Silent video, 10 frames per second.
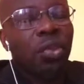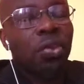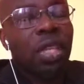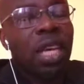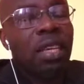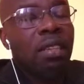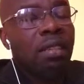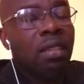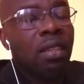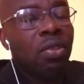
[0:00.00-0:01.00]

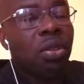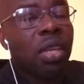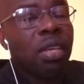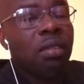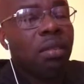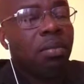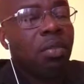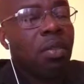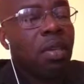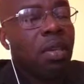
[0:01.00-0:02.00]

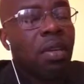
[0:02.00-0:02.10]
Judaisms,